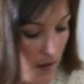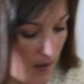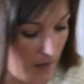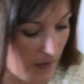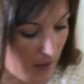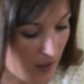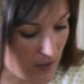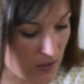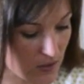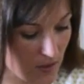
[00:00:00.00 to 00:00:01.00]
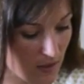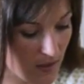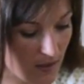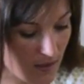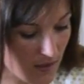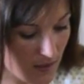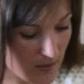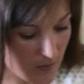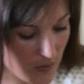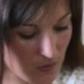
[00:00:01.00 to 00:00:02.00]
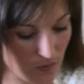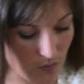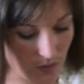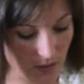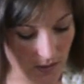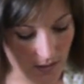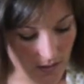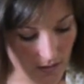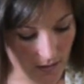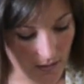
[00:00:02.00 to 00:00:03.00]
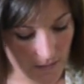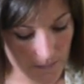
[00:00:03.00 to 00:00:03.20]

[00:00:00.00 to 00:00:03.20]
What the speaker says: And the custard smells really good.